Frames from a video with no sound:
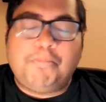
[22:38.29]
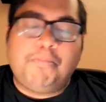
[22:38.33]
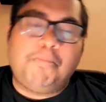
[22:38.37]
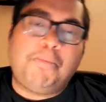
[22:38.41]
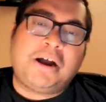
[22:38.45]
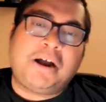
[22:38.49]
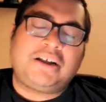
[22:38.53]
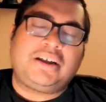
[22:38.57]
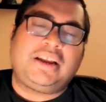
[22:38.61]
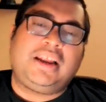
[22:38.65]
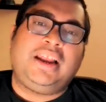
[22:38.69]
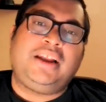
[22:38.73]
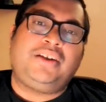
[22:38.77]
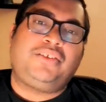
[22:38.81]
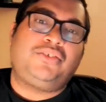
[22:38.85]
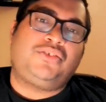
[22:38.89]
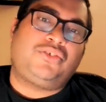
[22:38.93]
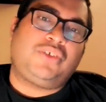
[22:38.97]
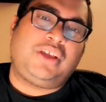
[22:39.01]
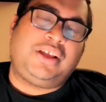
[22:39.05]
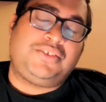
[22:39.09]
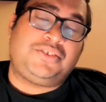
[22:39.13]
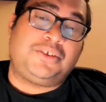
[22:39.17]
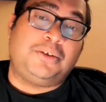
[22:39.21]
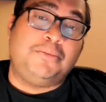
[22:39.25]
but
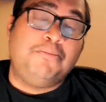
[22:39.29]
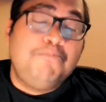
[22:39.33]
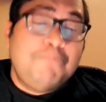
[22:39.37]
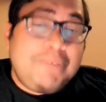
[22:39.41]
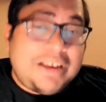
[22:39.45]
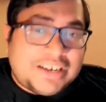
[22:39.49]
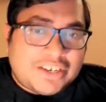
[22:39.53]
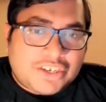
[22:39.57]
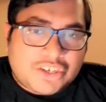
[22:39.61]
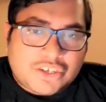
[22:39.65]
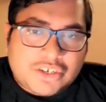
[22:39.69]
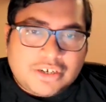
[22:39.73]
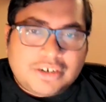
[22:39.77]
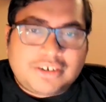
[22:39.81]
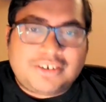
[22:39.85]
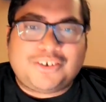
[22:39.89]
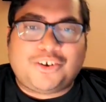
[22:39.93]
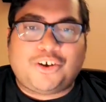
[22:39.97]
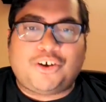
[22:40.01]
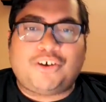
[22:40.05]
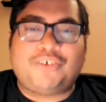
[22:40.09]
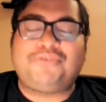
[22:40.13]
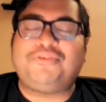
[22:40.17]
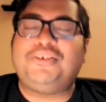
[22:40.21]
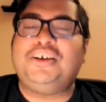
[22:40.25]
it's a mixture
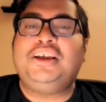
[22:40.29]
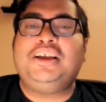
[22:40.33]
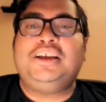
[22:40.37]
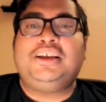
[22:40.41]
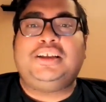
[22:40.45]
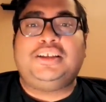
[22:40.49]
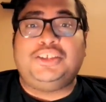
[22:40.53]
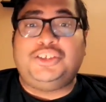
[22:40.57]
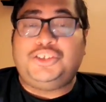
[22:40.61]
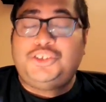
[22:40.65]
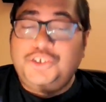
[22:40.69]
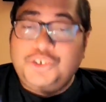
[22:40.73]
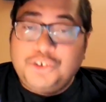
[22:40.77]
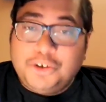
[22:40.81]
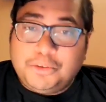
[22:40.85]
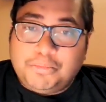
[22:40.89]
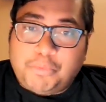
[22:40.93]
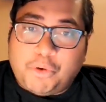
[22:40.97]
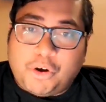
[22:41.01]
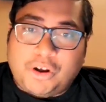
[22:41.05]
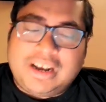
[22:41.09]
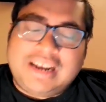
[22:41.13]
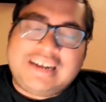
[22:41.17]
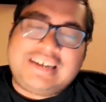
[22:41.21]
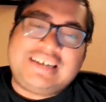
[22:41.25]
of
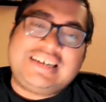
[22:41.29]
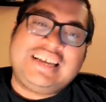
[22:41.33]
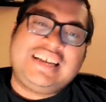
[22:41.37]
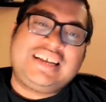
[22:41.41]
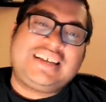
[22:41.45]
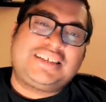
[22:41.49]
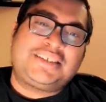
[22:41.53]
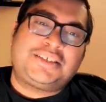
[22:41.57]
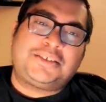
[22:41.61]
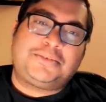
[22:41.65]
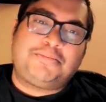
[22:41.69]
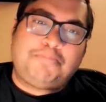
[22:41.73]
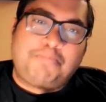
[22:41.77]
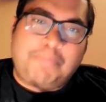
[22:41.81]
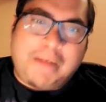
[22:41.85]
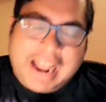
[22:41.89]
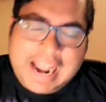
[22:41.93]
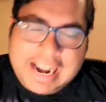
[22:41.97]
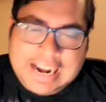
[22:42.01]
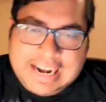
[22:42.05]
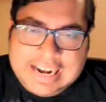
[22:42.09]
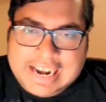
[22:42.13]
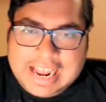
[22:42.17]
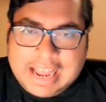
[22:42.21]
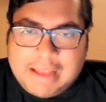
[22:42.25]
geopolitics,
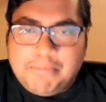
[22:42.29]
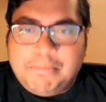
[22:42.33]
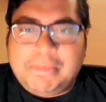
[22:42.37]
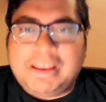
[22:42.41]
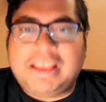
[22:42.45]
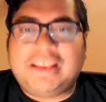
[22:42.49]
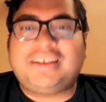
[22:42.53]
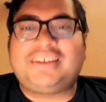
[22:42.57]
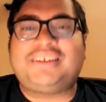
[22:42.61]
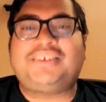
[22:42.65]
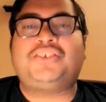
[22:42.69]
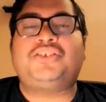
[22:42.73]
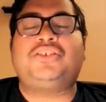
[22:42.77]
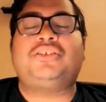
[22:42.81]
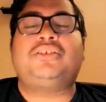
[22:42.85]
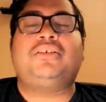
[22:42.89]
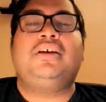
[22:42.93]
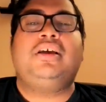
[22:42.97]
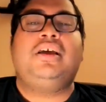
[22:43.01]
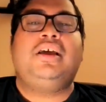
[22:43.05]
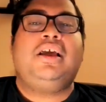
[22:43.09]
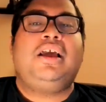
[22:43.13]
pandemics,